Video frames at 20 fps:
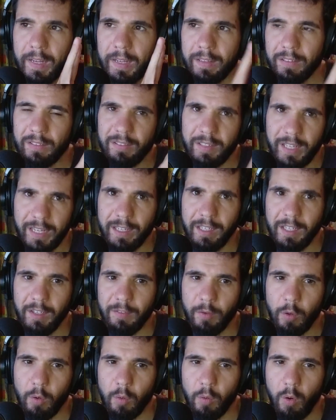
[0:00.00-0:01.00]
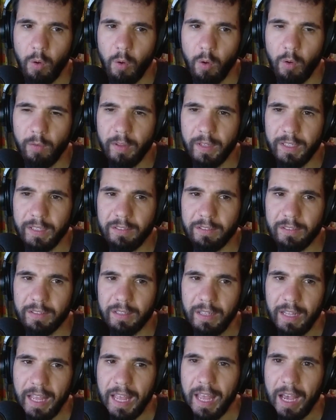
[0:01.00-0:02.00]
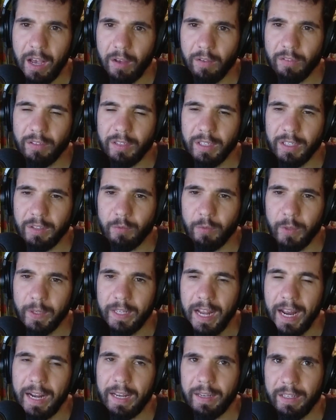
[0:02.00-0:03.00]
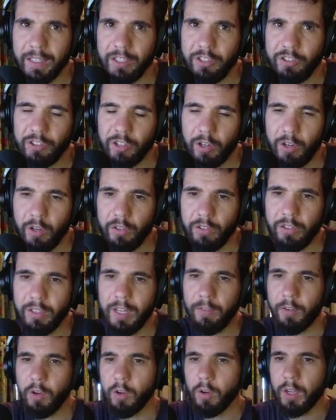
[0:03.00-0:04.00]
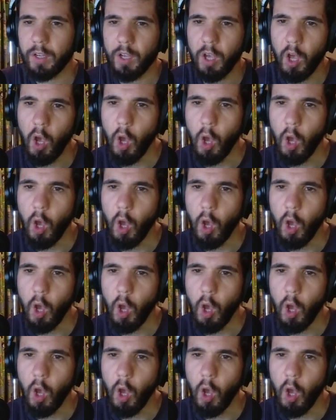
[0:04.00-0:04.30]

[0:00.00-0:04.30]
Second of all these lousy reality shows, and I've got